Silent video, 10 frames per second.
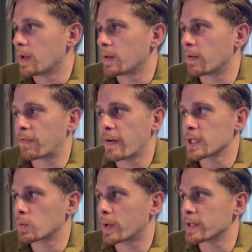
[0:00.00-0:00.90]
The
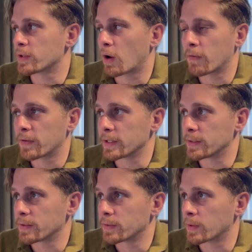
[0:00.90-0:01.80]
first one is the offer lead,
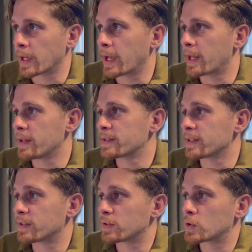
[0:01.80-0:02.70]
okay? And this
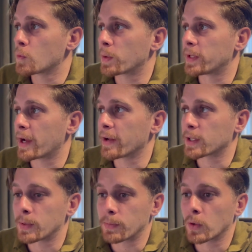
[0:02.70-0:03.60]
is super direct
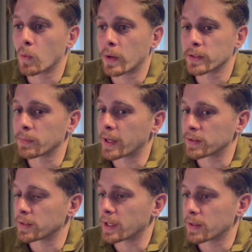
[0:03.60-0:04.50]
people who want to buy
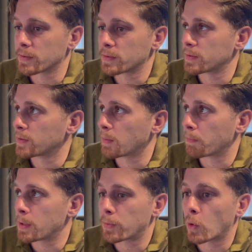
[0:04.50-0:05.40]
today.
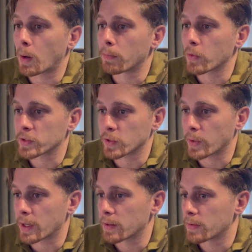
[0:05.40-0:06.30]
People who are most aware.